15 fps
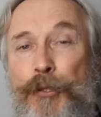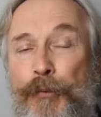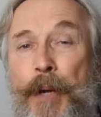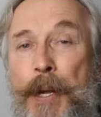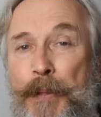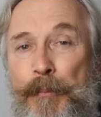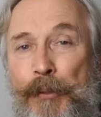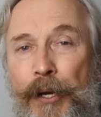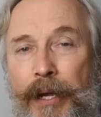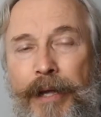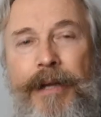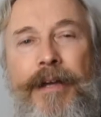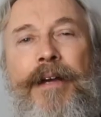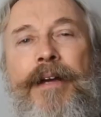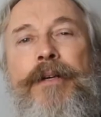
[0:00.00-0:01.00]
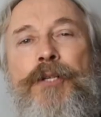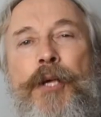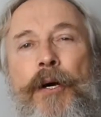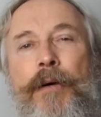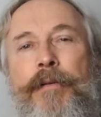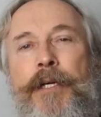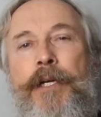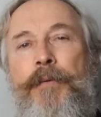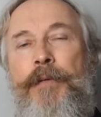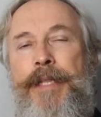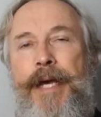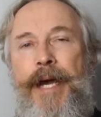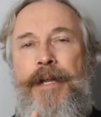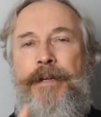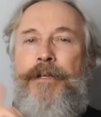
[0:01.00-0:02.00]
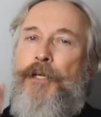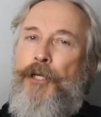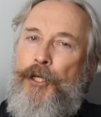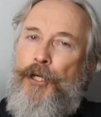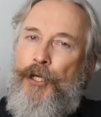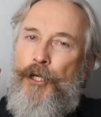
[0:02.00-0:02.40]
to write a book. So with that,